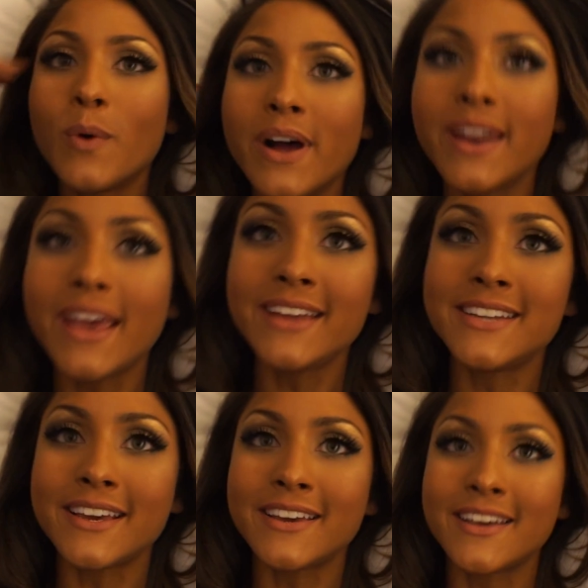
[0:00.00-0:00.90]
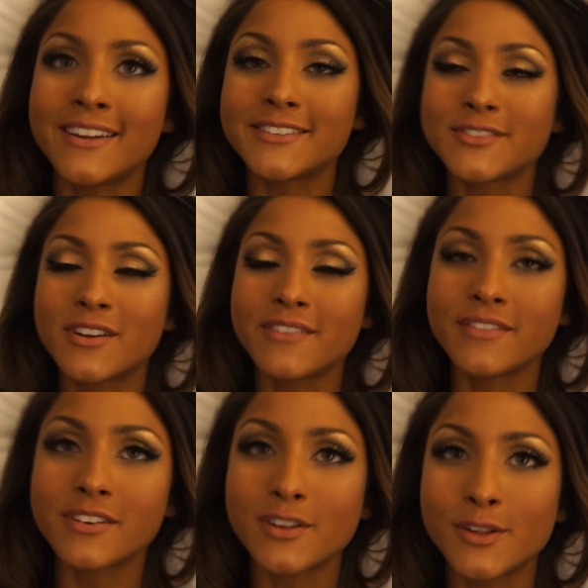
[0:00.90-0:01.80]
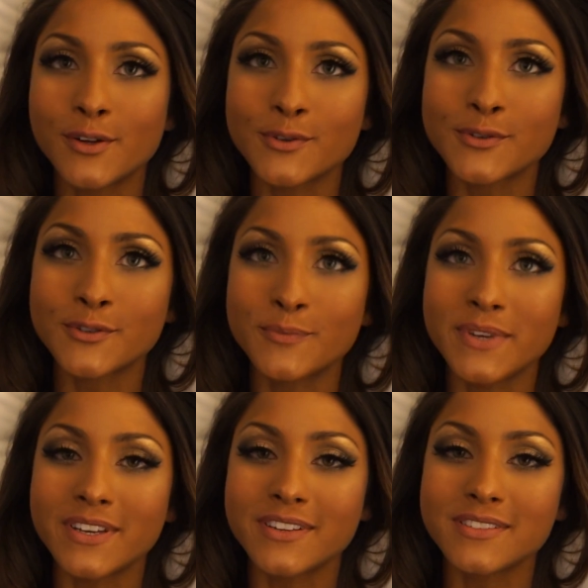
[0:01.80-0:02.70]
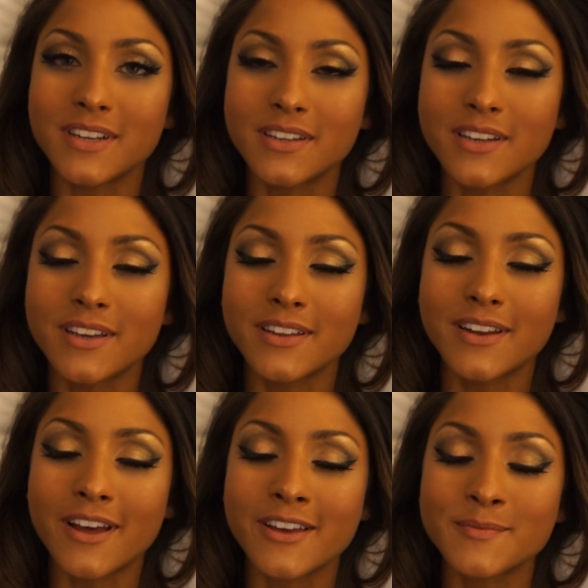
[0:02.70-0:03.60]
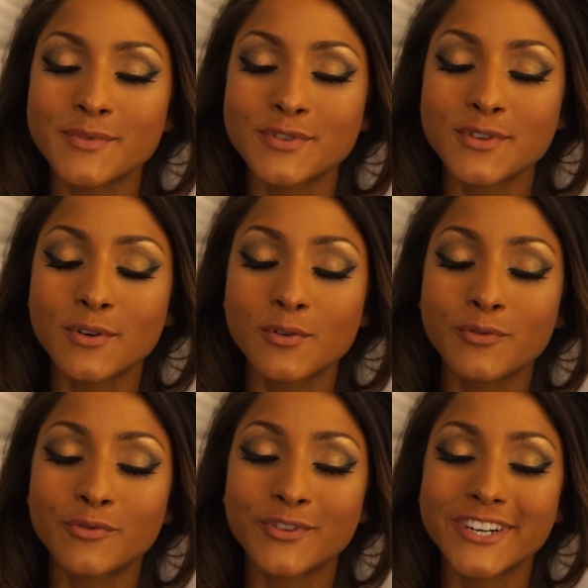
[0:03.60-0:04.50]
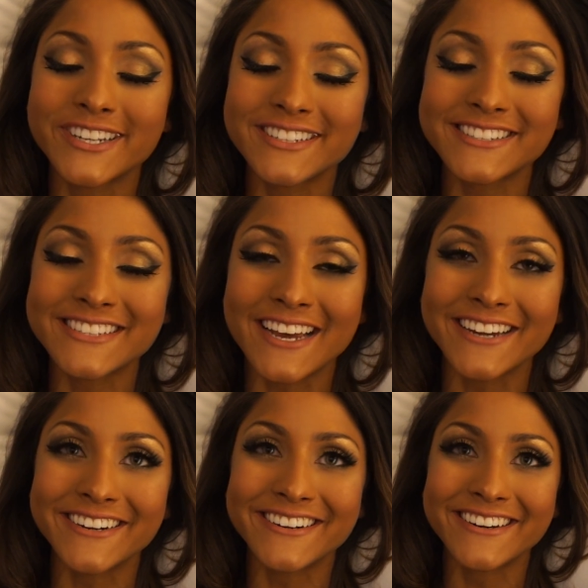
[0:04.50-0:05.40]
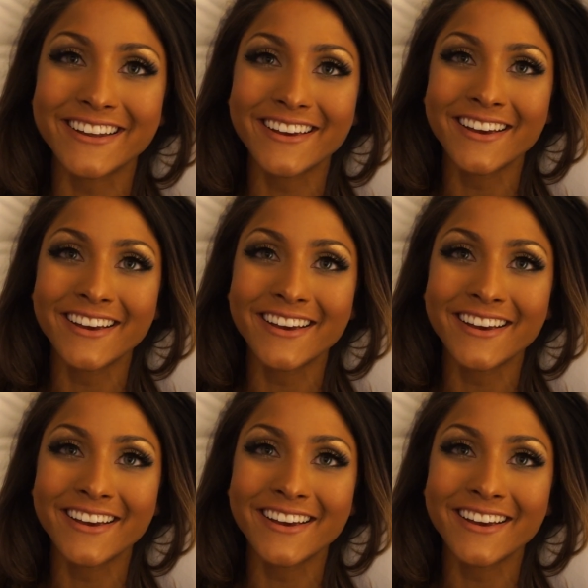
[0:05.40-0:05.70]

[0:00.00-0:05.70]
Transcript: What a day, and it's not even close to being done yet. I am so freaking tired.